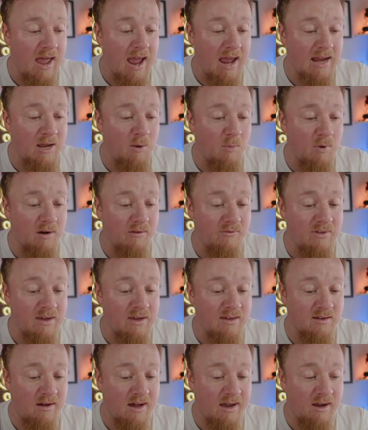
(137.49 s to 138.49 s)
any one of
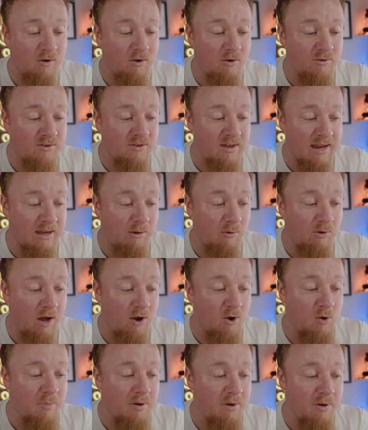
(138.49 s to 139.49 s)
these icons and it will
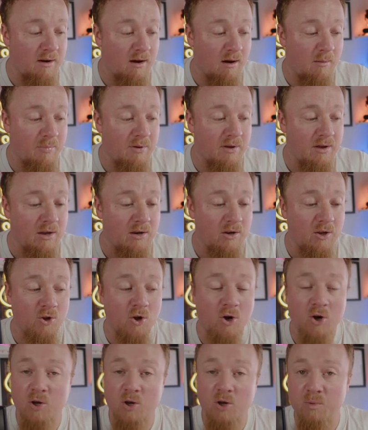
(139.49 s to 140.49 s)
open up the
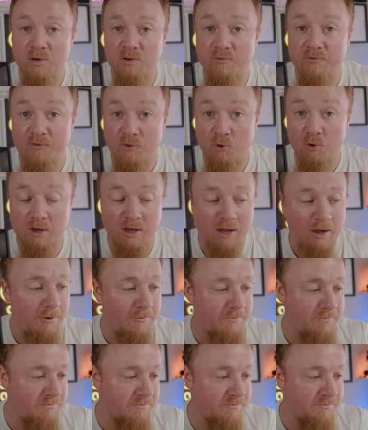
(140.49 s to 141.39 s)
document for you.